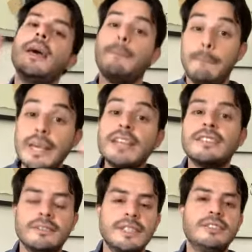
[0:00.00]

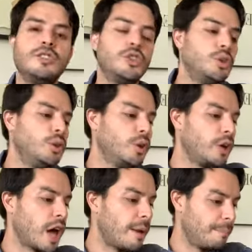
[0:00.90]
because of these
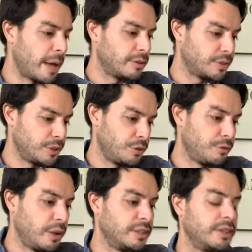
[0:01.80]
two compounds that you
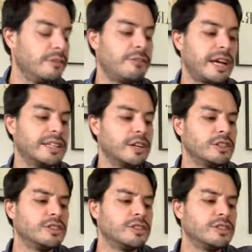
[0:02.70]
find there.